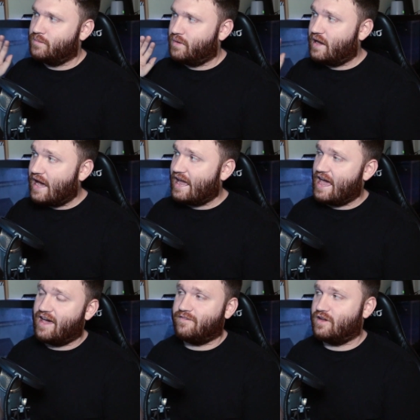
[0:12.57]
but I
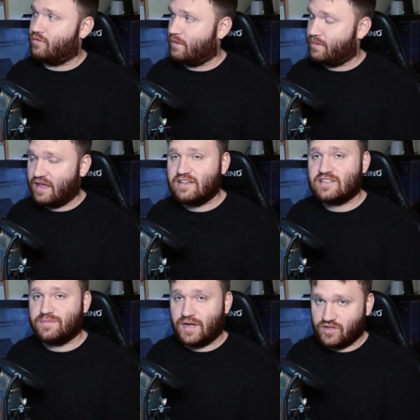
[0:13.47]
have
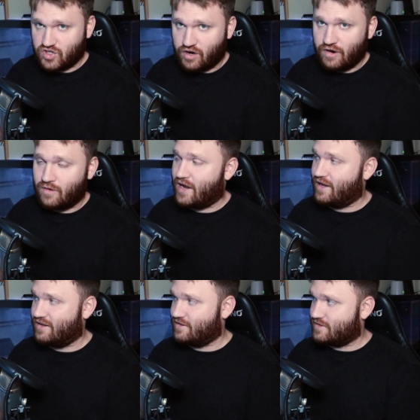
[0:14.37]
replaced Manjaro
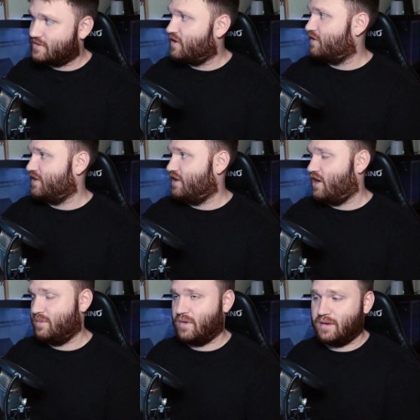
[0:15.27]
and installed it
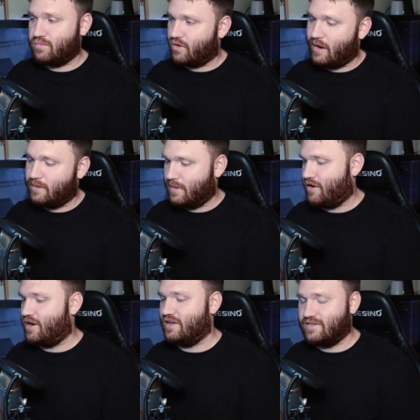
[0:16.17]
on my
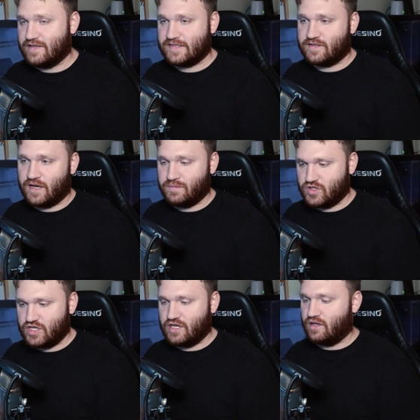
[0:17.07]
primary desktop
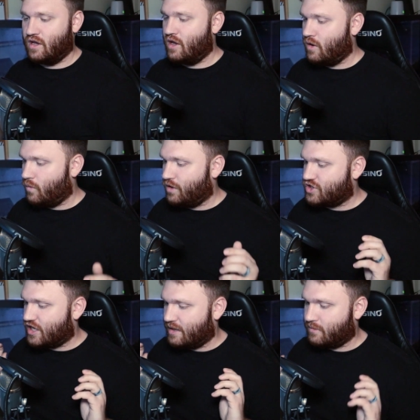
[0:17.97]
machine,
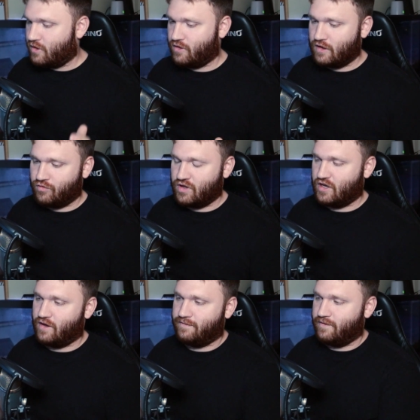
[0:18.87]
which I am currently
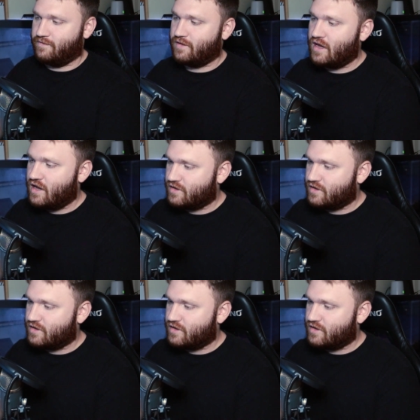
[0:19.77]
running off of.